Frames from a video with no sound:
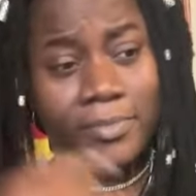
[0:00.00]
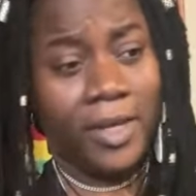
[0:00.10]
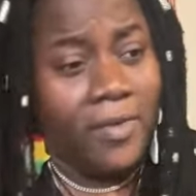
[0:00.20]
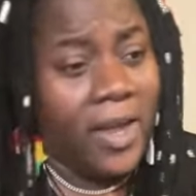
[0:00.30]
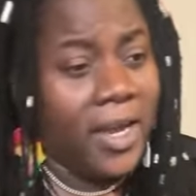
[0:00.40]

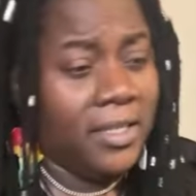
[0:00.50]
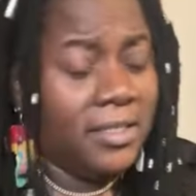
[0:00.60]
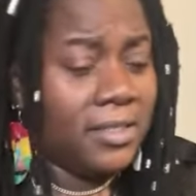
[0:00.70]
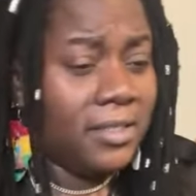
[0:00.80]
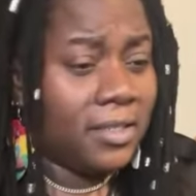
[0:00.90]
All right?
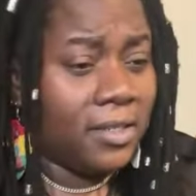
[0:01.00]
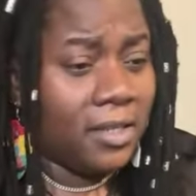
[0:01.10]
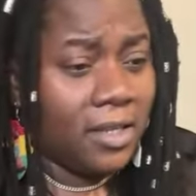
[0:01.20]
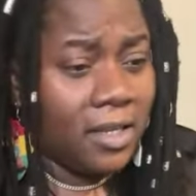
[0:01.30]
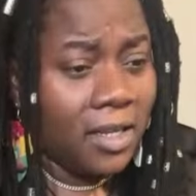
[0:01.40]

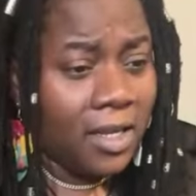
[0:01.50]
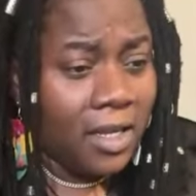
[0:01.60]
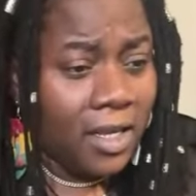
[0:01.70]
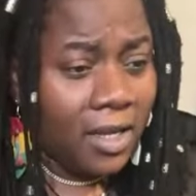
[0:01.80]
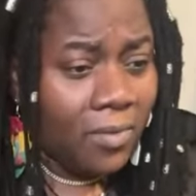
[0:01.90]

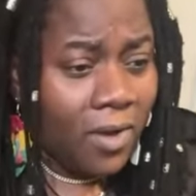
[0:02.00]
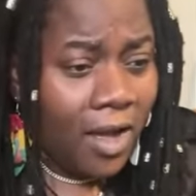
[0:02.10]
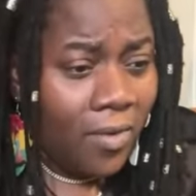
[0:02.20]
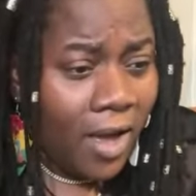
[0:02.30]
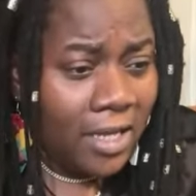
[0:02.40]

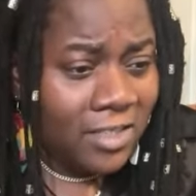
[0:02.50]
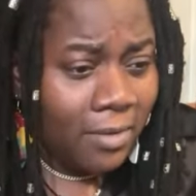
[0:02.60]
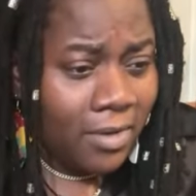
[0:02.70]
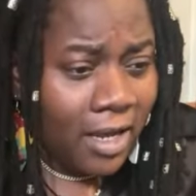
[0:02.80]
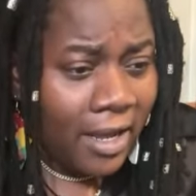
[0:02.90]
Well, go on,
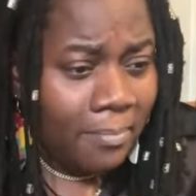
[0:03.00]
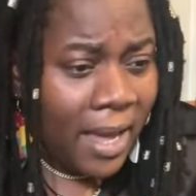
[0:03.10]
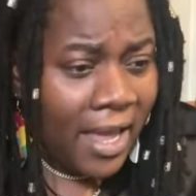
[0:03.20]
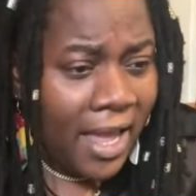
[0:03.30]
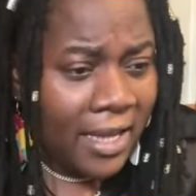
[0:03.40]
Gemini.
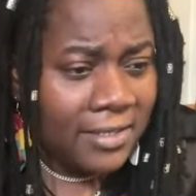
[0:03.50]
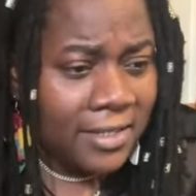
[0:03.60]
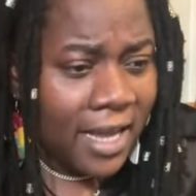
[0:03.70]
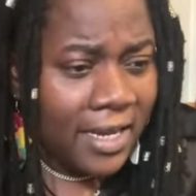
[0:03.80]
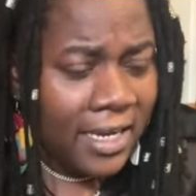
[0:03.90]
My ex,
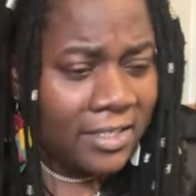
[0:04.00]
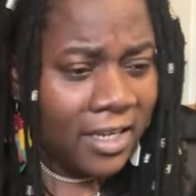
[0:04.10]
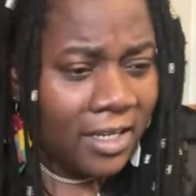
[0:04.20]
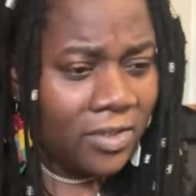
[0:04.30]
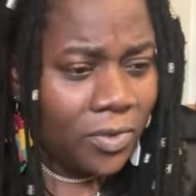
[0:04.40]

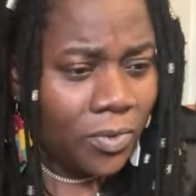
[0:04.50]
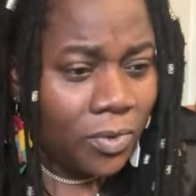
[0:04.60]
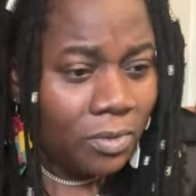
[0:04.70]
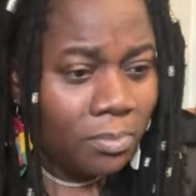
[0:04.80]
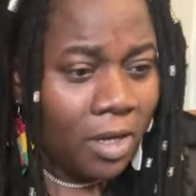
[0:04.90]
Kadijah,
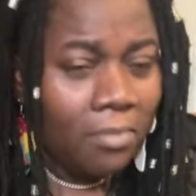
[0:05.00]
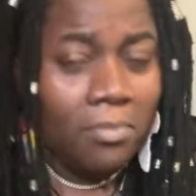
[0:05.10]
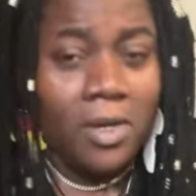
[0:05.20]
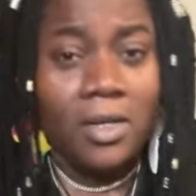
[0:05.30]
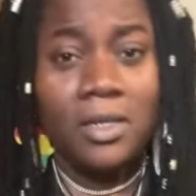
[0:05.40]
too.
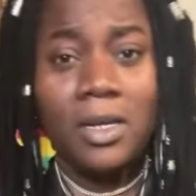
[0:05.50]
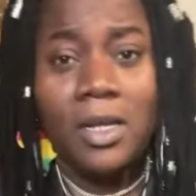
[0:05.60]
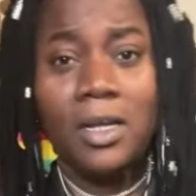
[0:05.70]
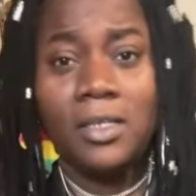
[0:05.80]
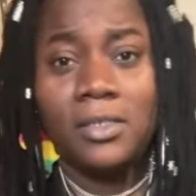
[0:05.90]

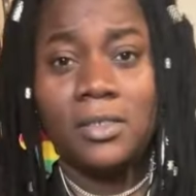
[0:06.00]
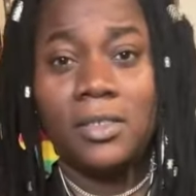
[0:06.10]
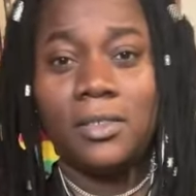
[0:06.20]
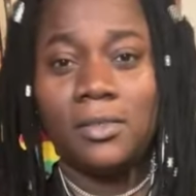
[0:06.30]
Bumbleclot.